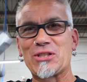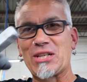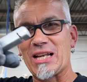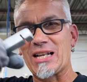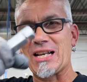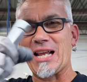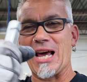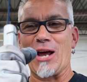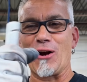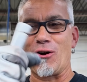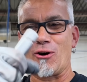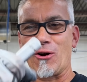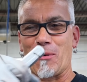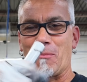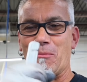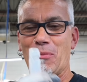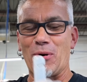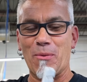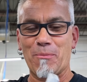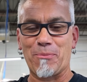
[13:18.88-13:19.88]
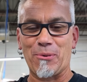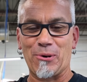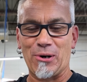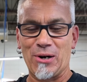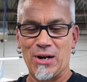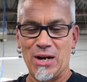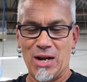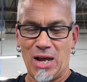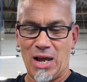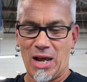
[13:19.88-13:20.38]
did that on a bumper,
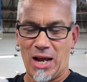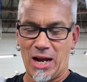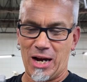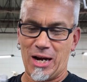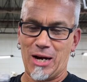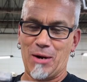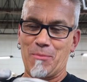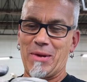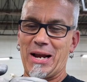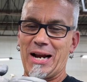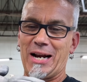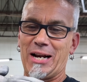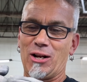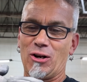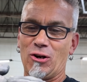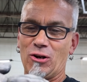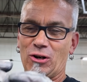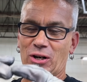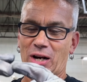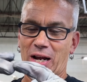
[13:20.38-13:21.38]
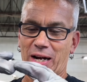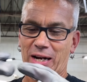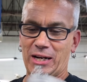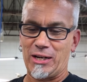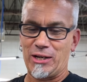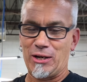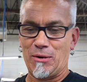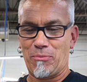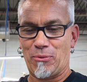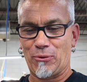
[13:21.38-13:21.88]
and he made it look like a
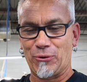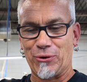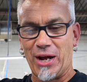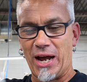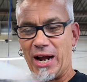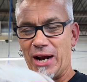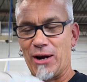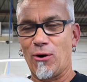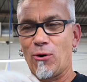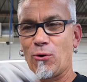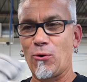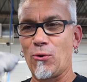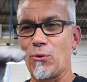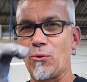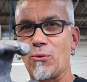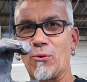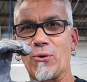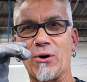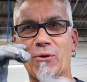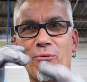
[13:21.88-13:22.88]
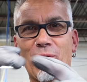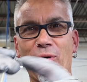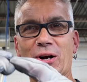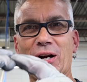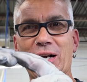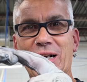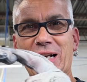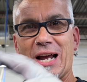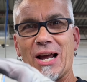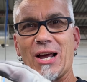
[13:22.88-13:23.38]
dimple-dyed hole where a
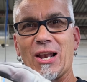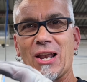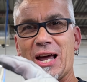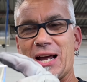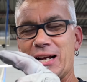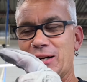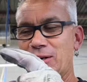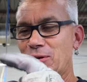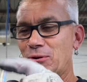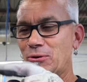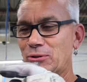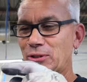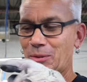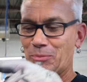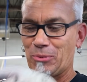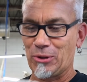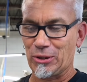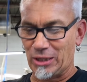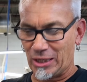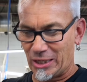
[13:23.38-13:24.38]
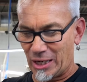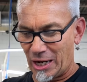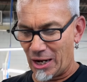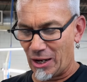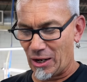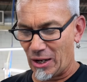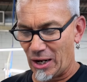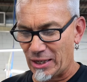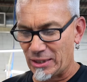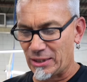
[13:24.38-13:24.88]
taillight goes. He put the
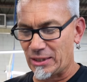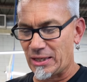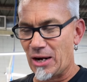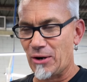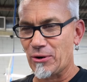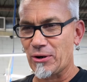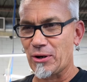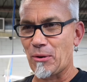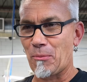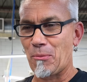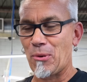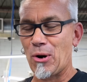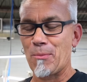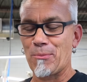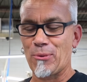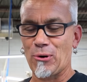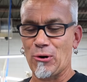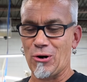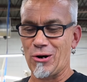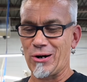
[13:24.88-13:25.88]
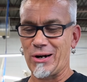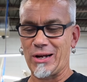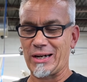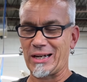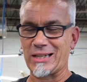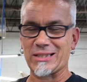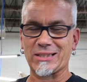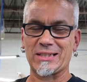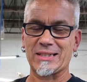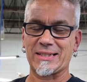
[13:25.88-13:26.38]
taillights down in a bumper on like
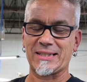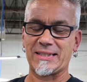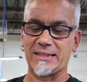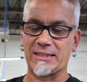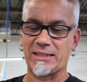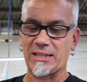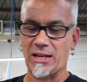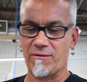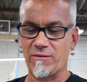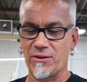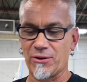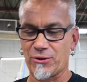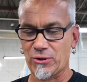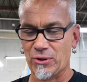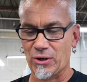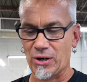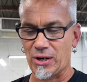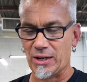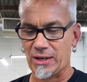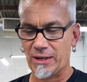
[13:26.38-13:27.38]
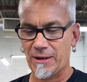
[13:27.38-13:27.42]
a '67 truck,